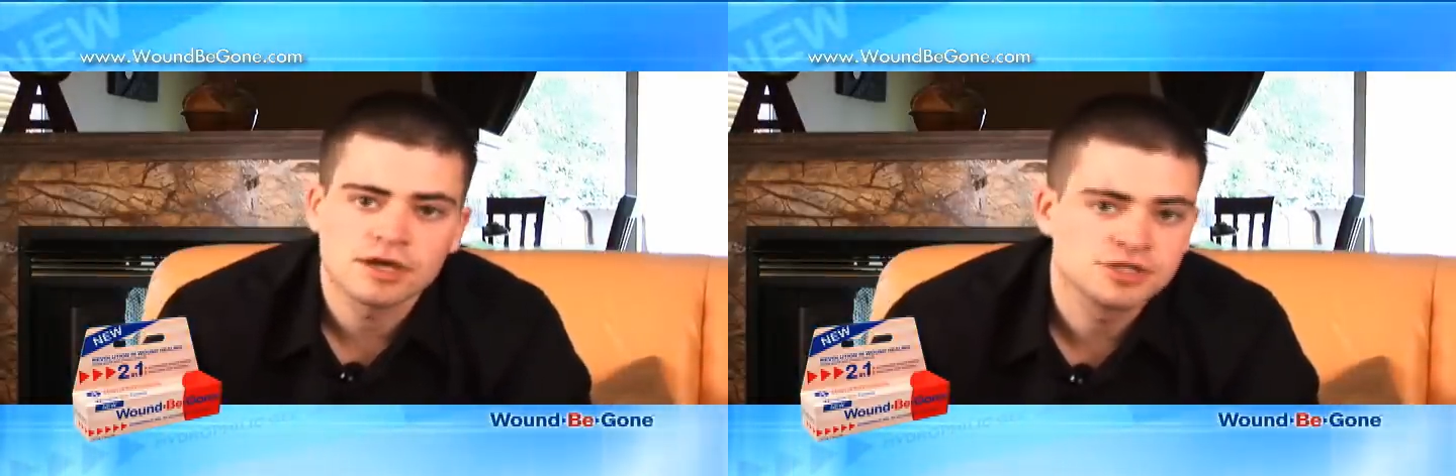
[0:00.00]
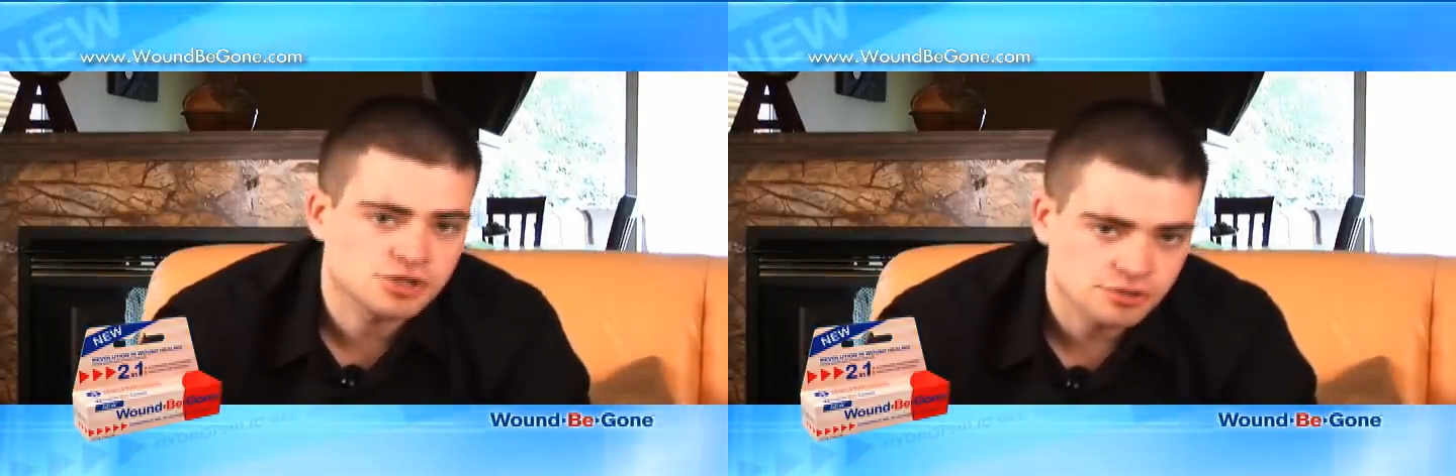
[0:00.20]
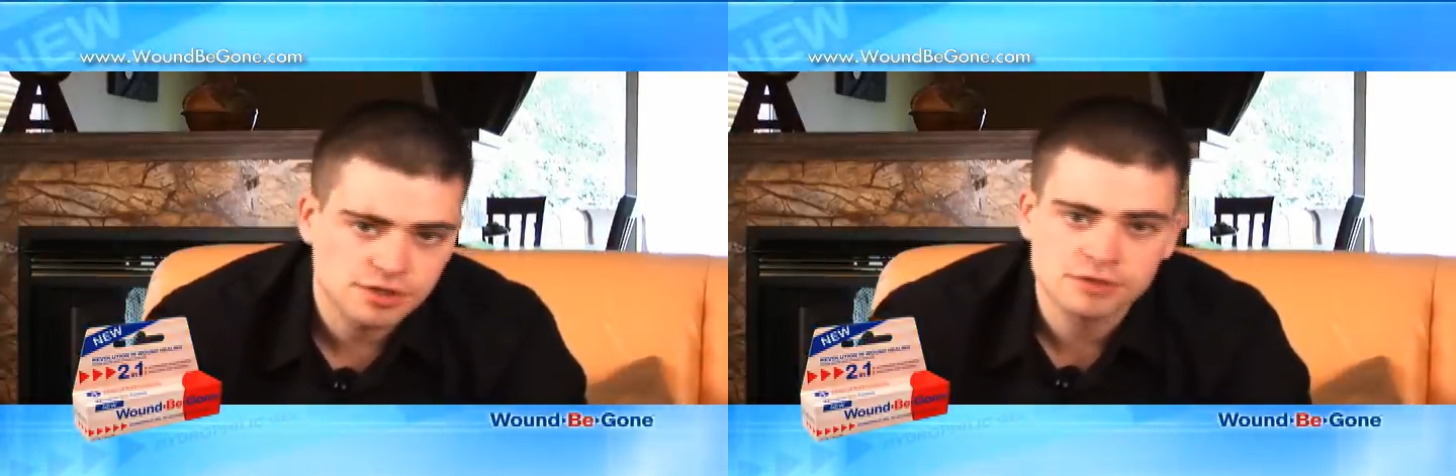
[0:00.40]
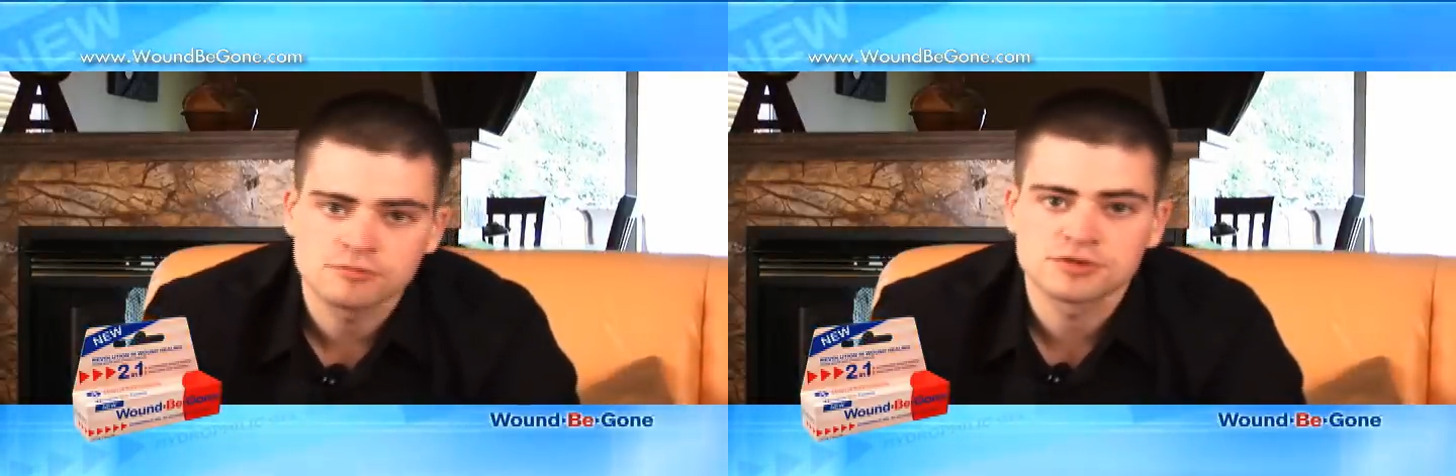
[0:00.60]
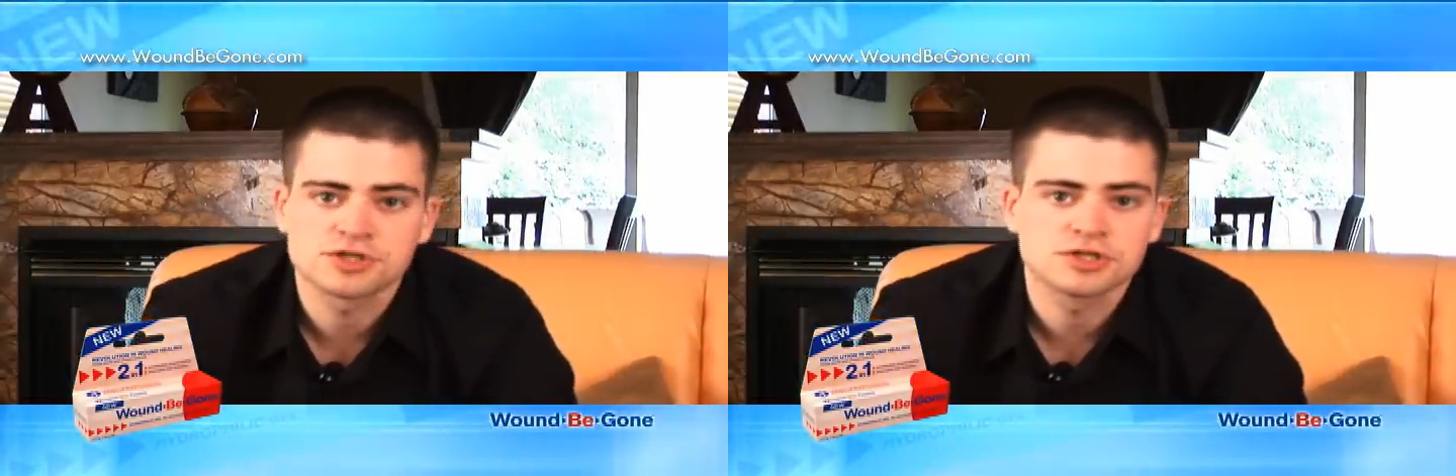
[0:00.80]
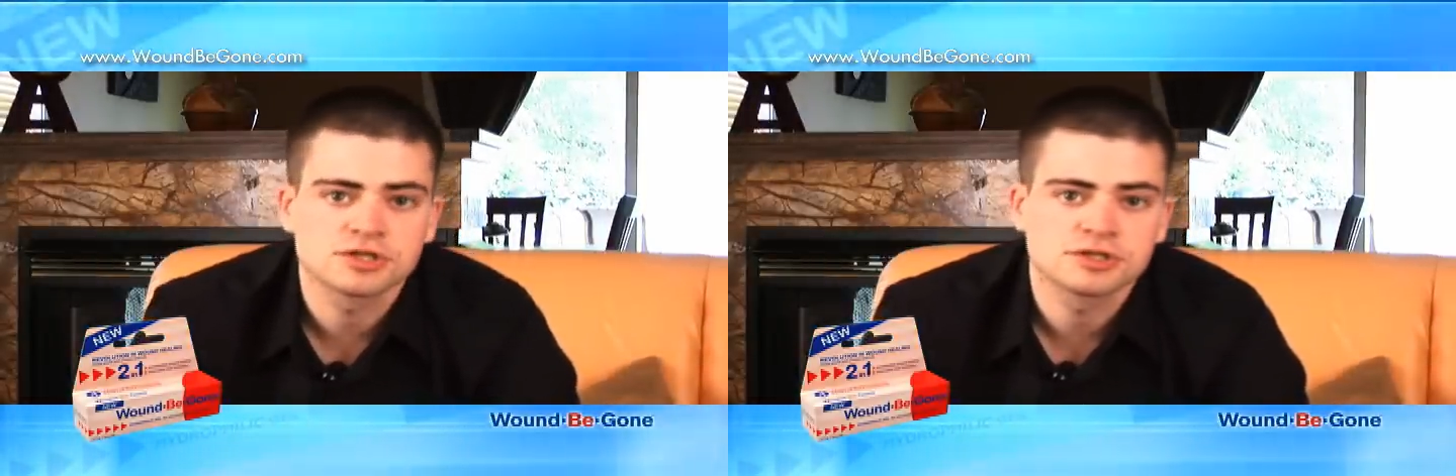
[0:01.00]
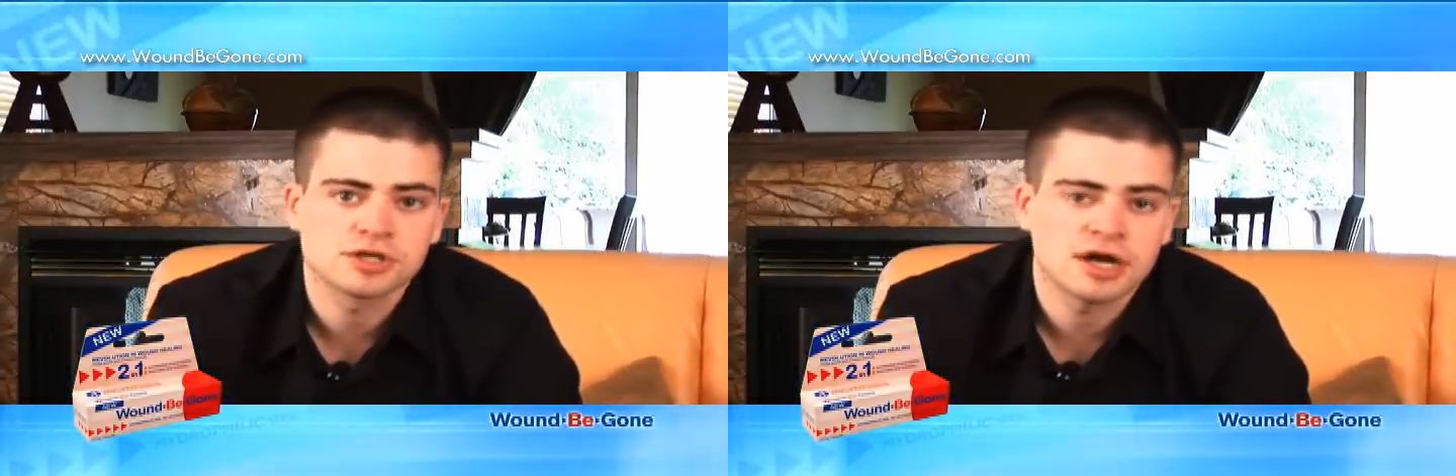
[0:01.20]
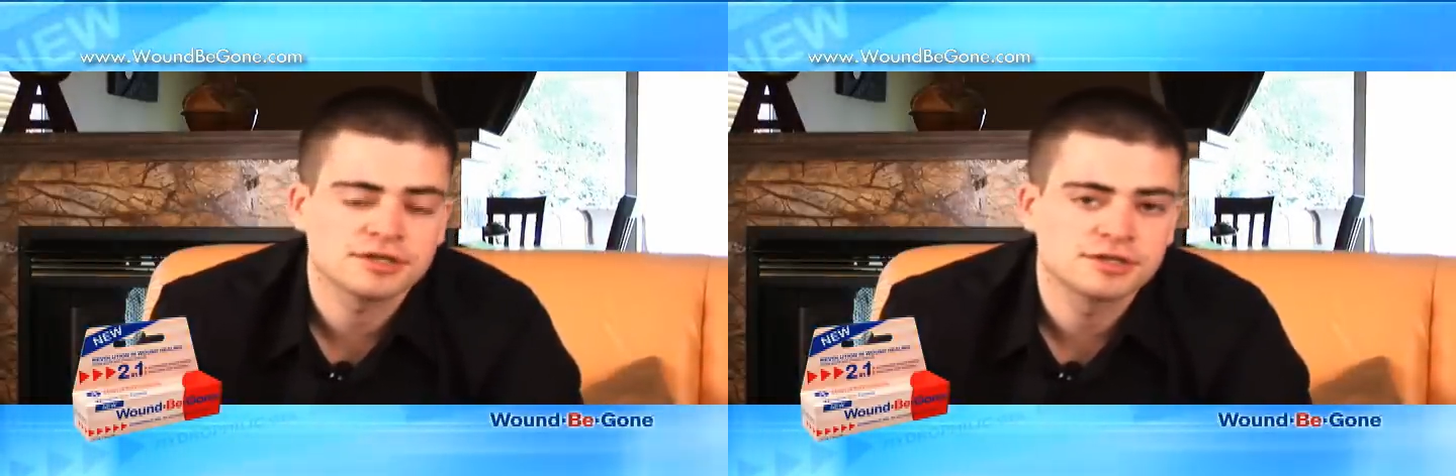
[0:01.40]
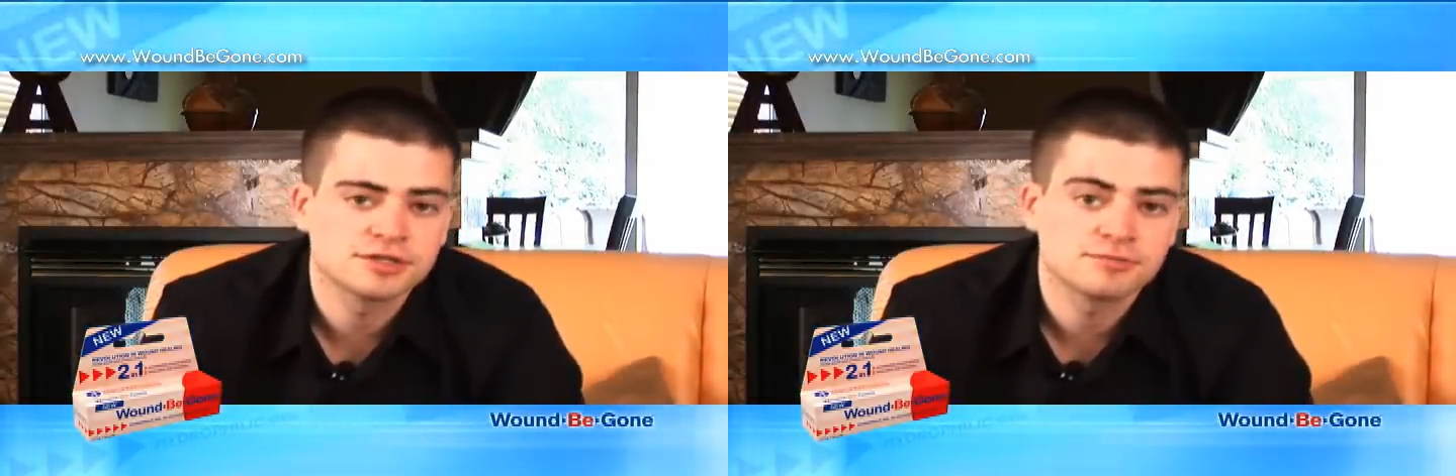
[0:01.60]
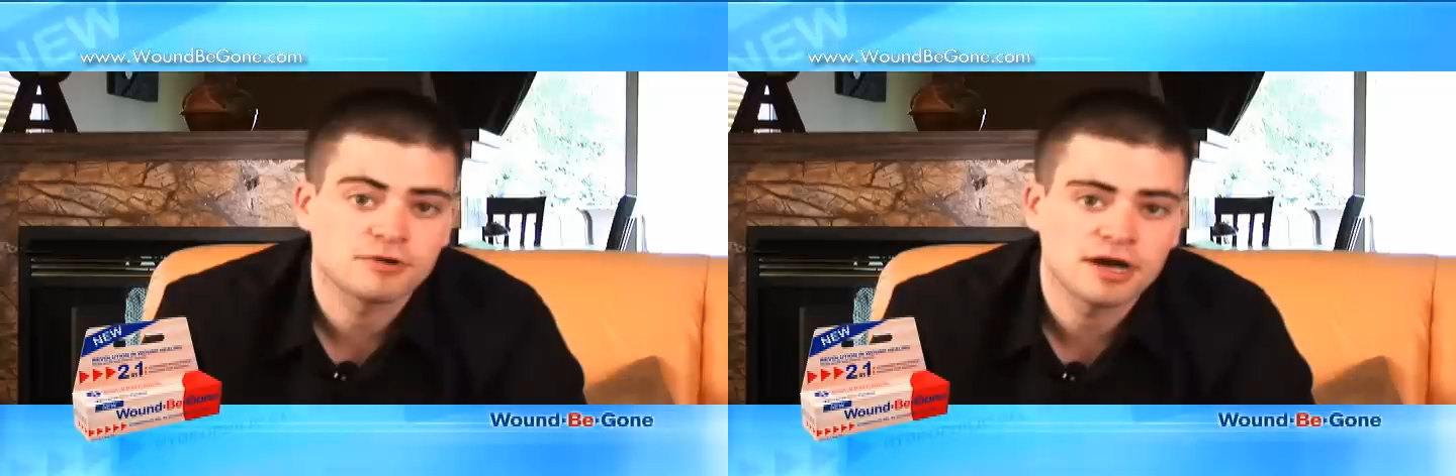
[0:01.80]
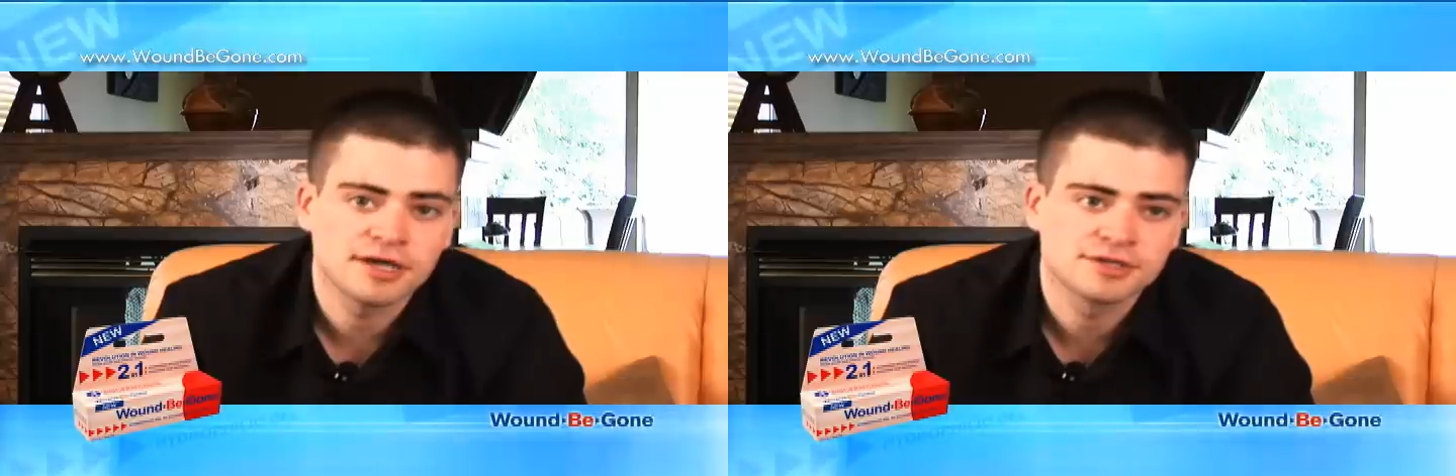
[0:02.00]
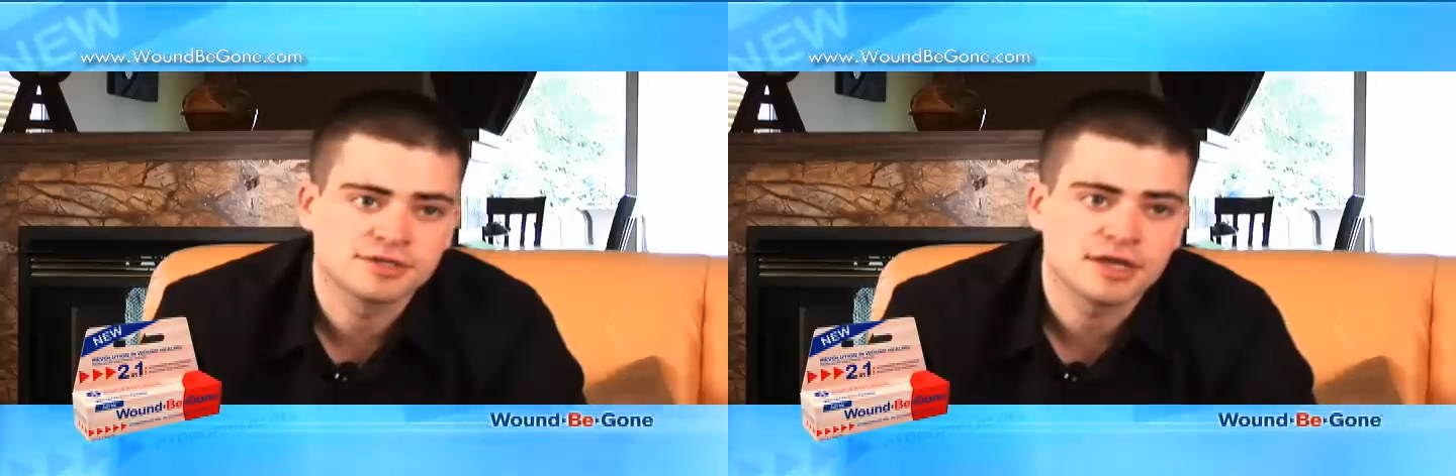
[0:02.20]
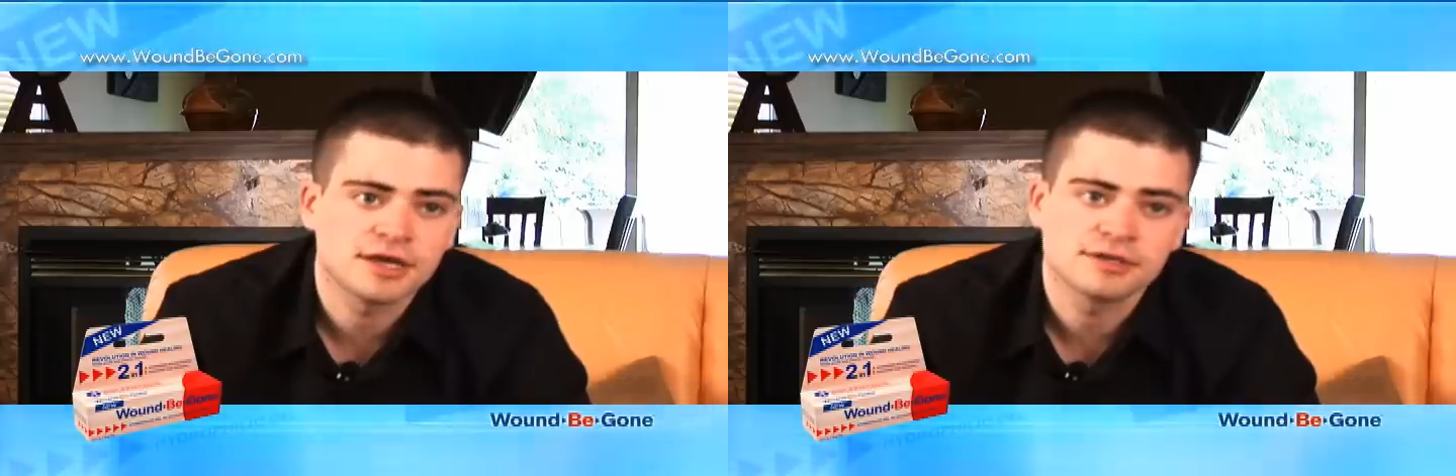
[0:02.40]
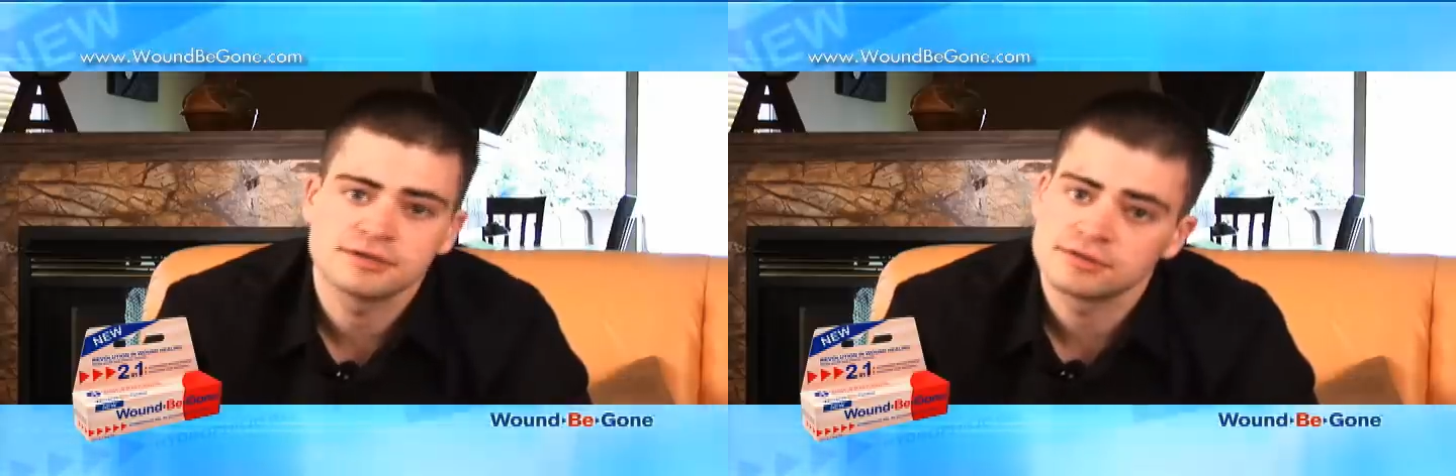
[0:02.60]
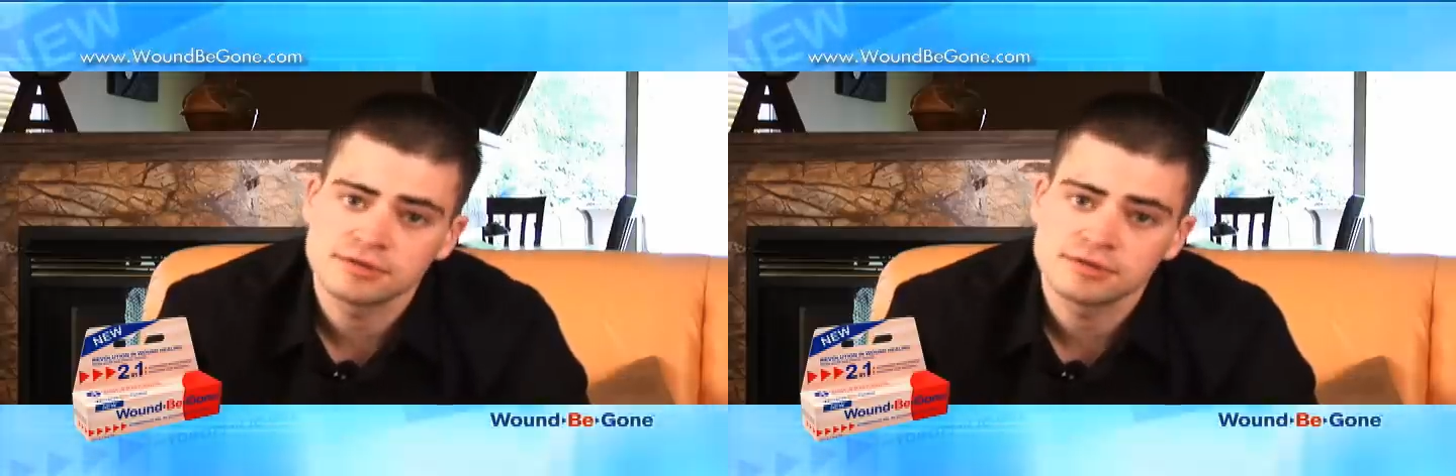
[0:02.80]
injury was shocked and surprised that